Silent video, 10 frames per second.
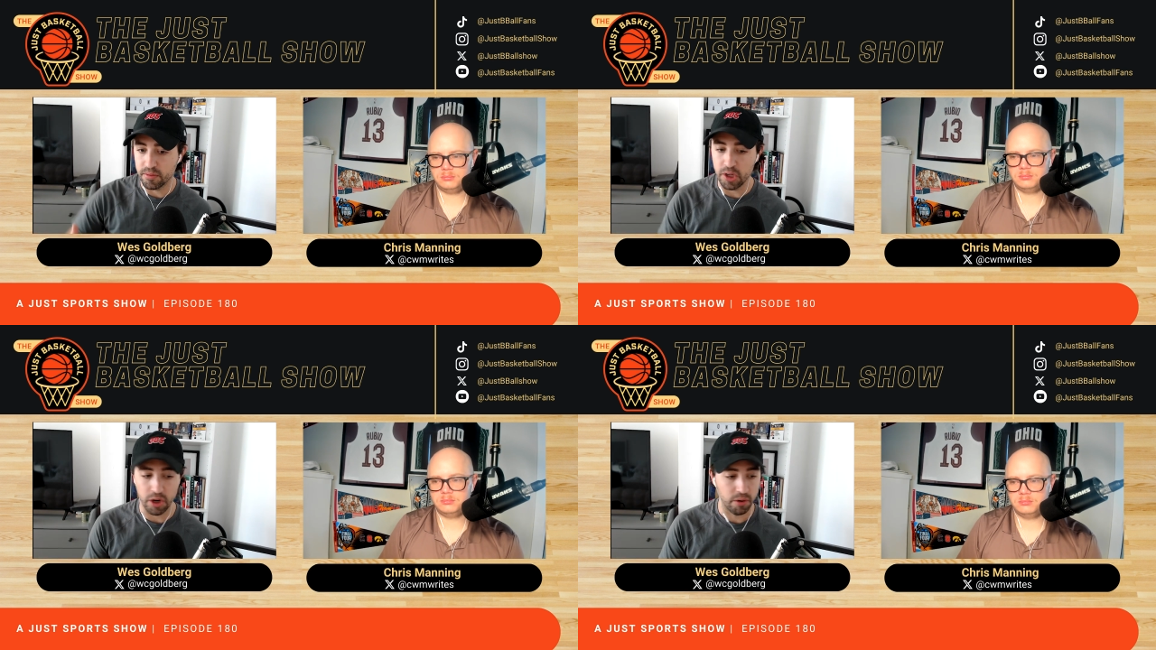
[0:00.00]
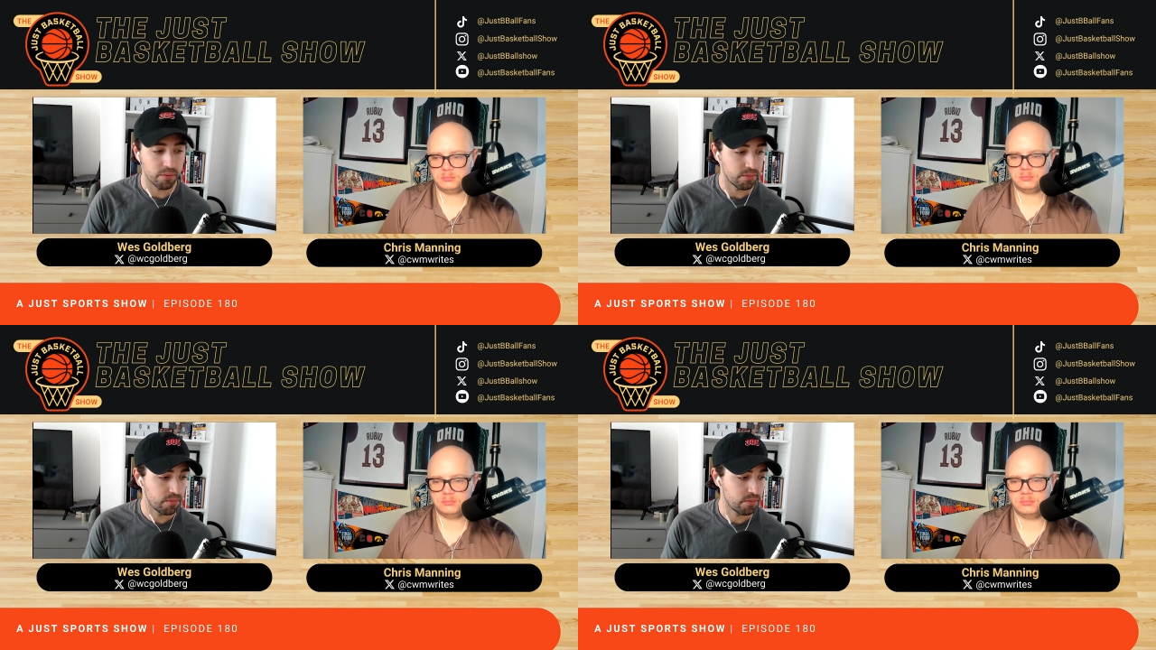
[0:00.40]
Speaker 1: you know,
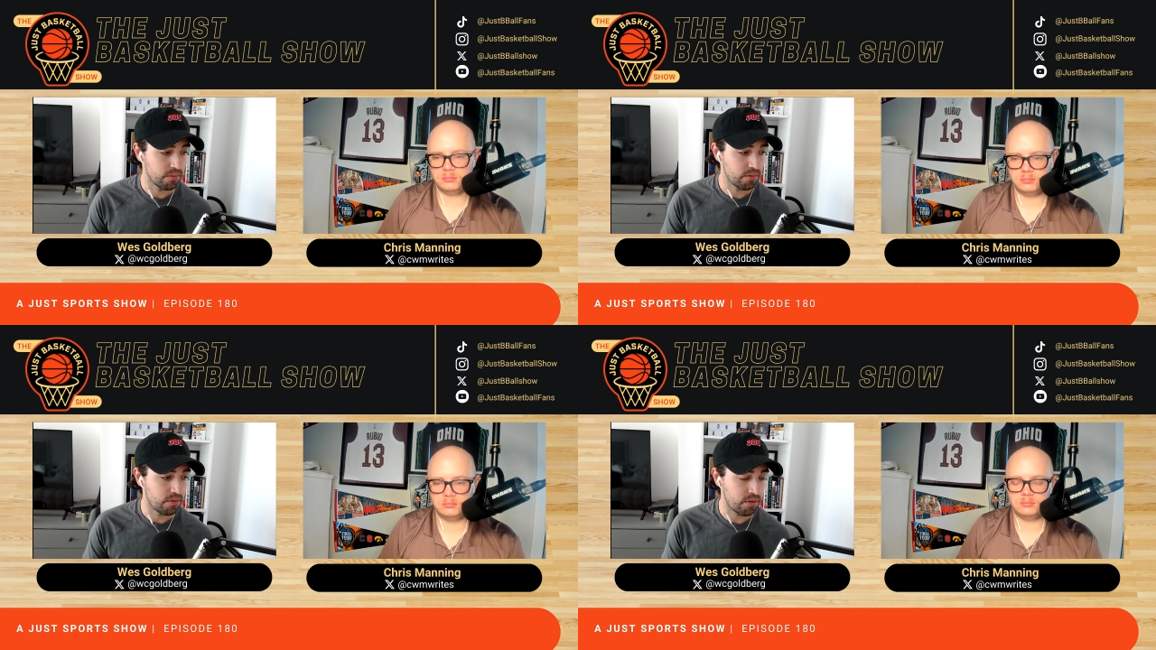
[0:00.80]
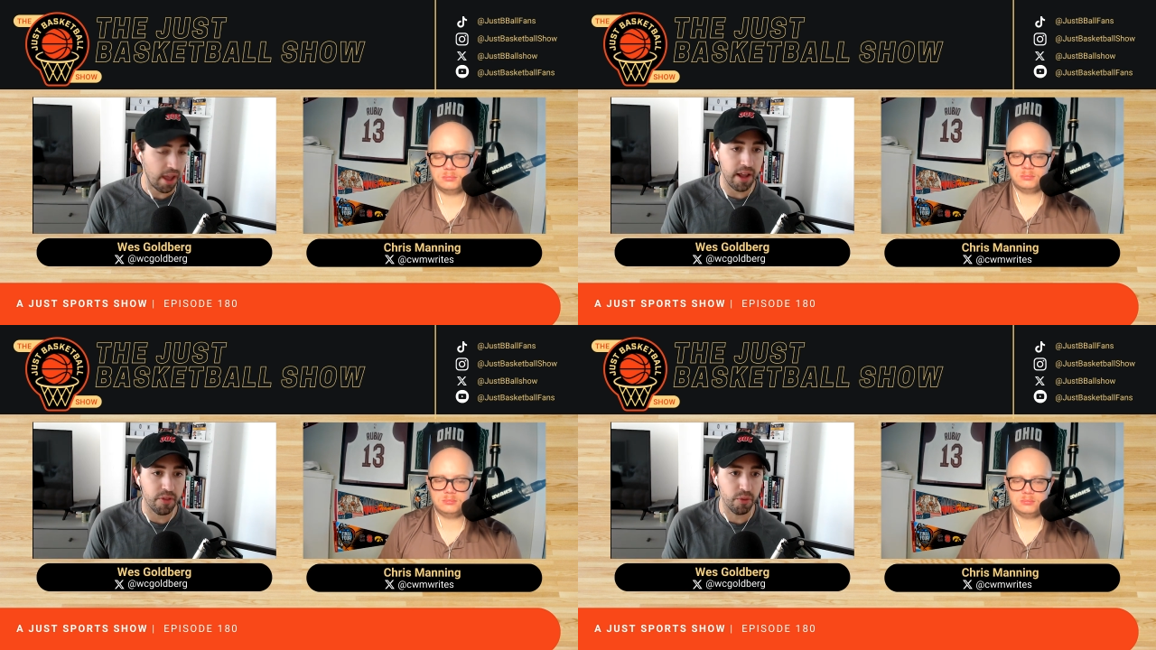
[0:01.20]

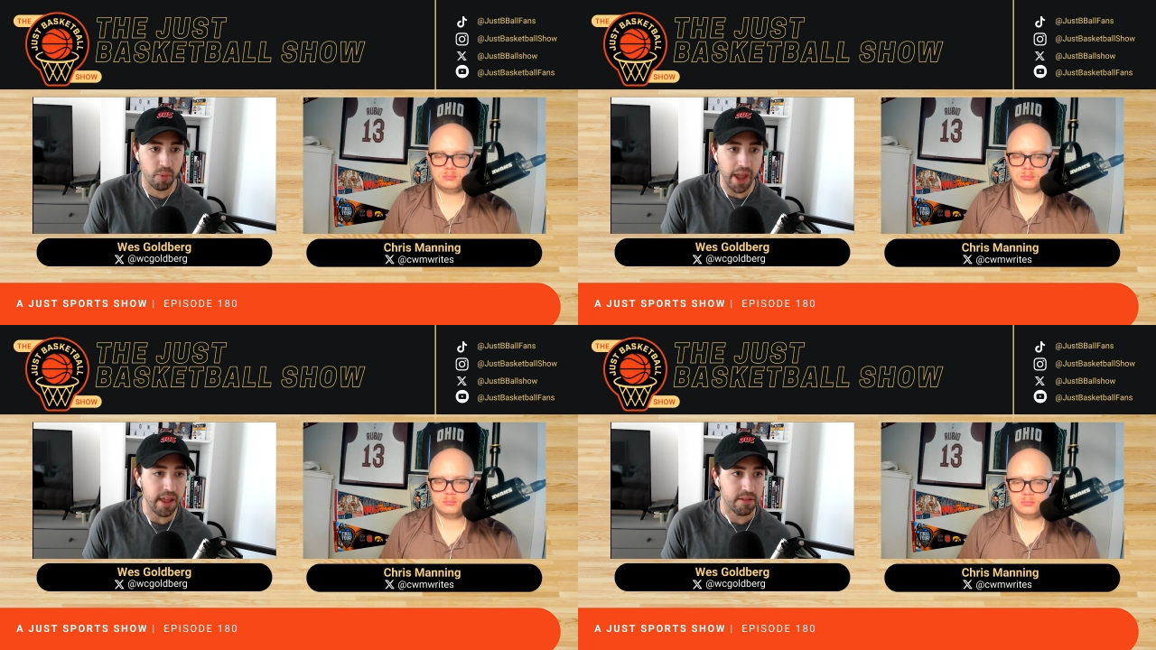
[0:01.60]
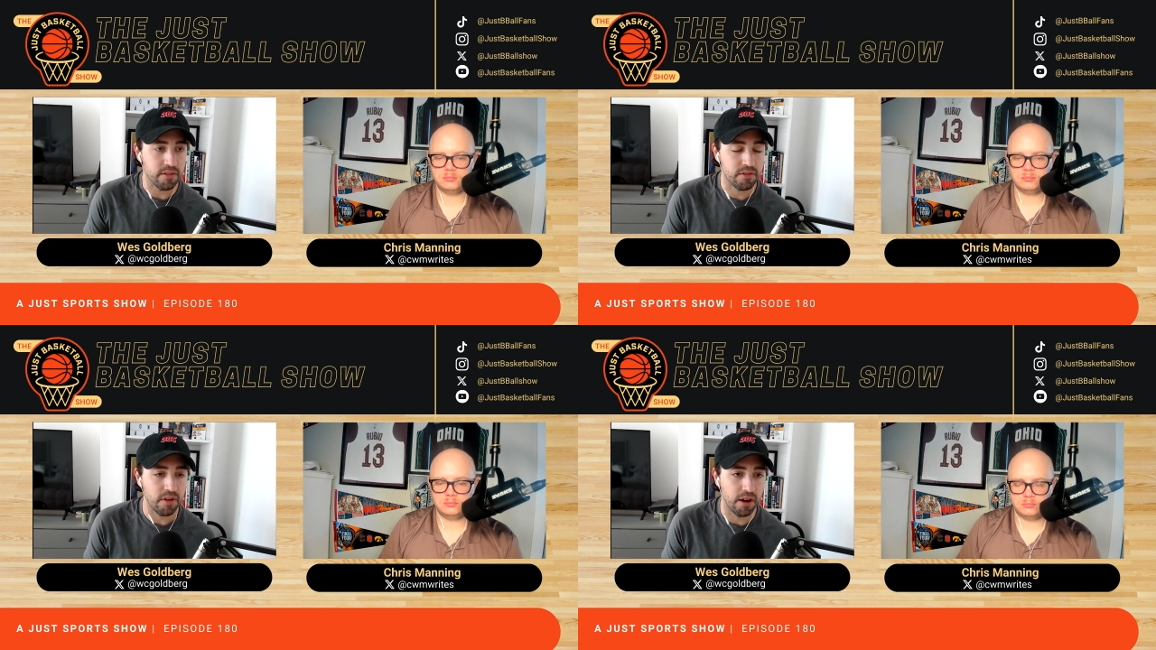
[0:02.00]
take the
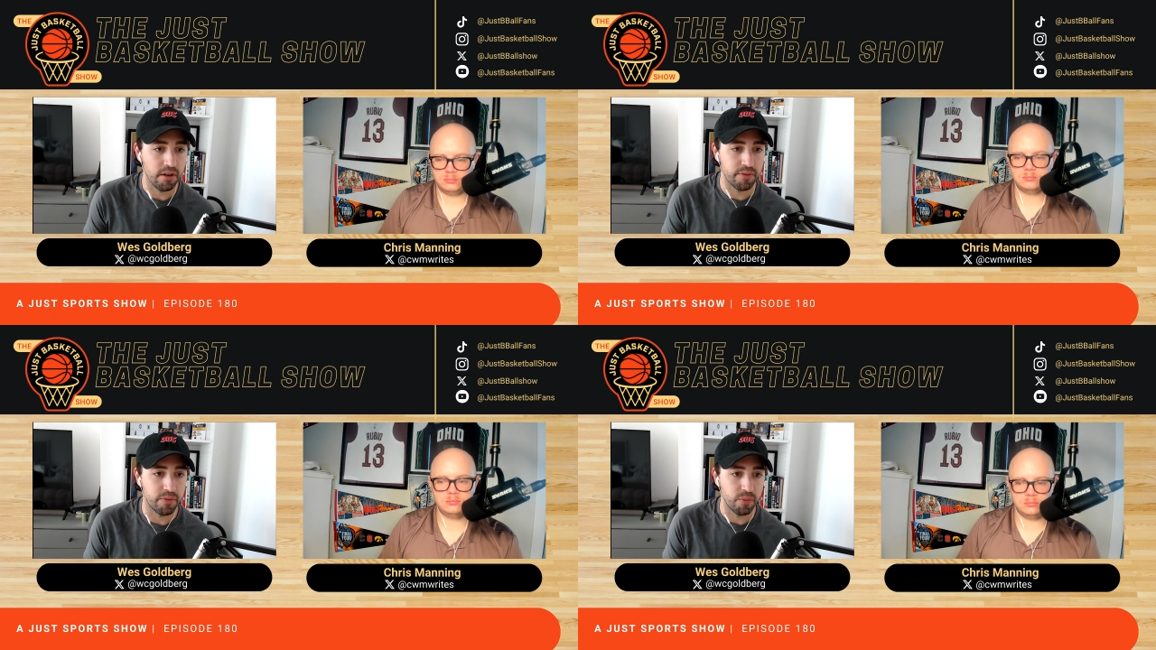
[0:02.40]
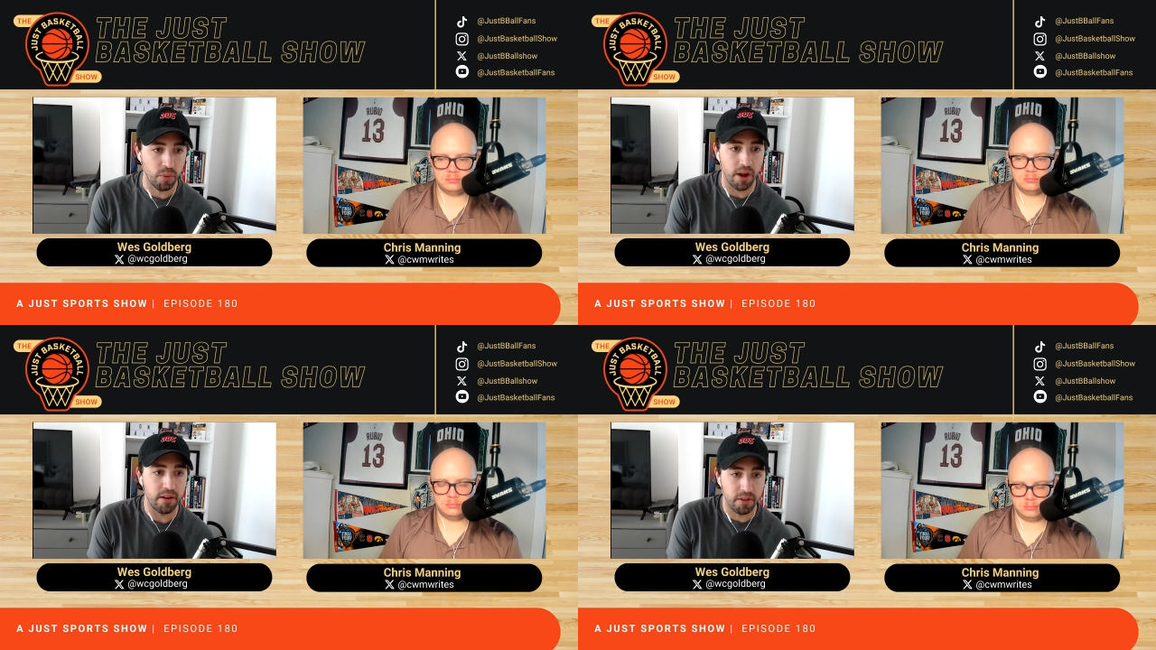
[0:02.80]
reins of mm-hmm.
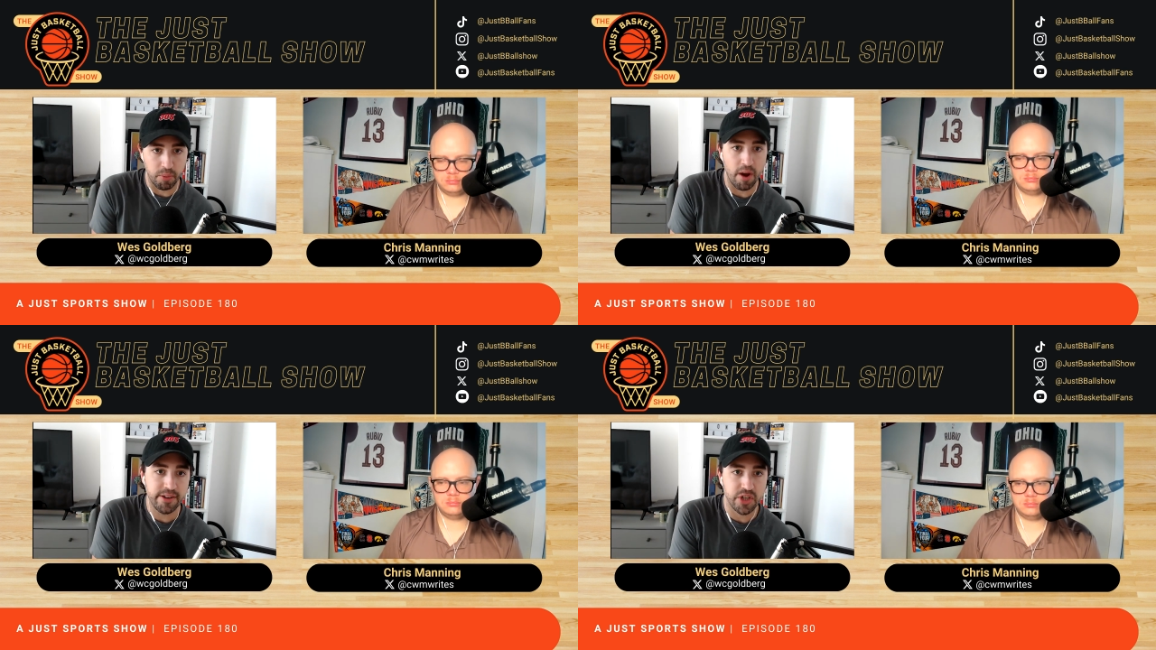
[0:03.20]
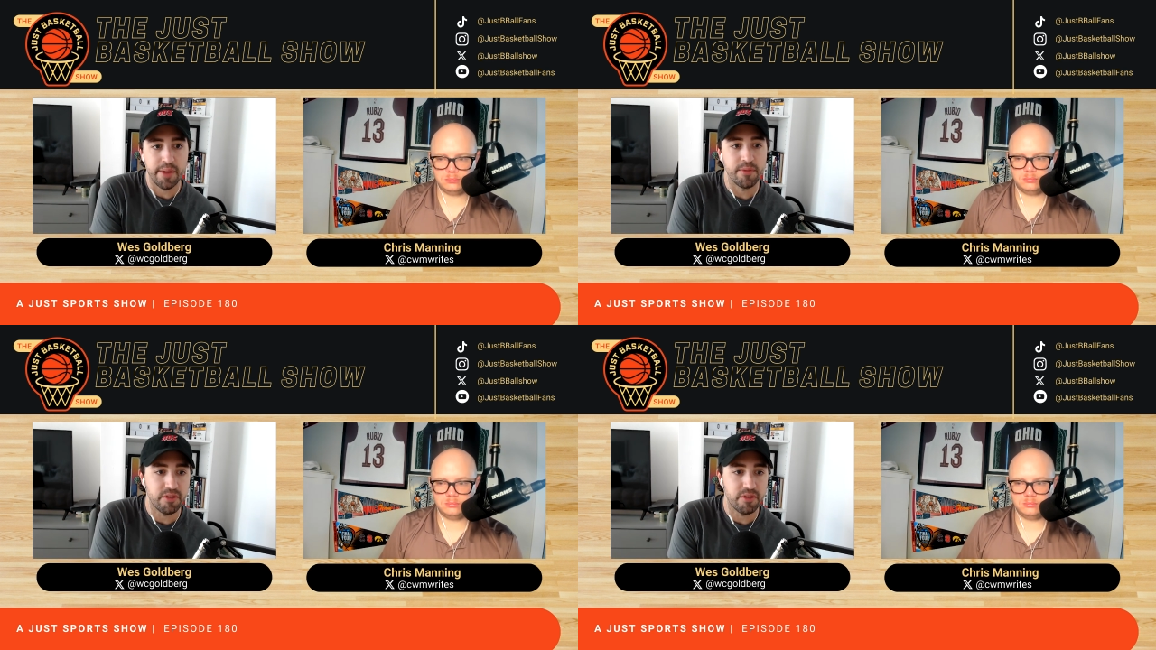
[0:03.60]
what LeBron James,